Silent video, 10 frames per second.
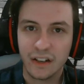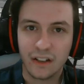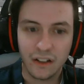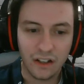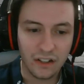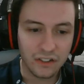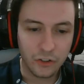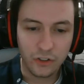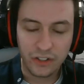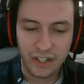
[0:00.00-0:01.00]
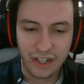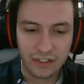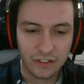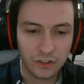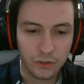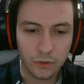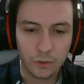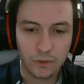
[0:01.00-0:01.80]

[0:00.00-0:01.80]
uh, you could get to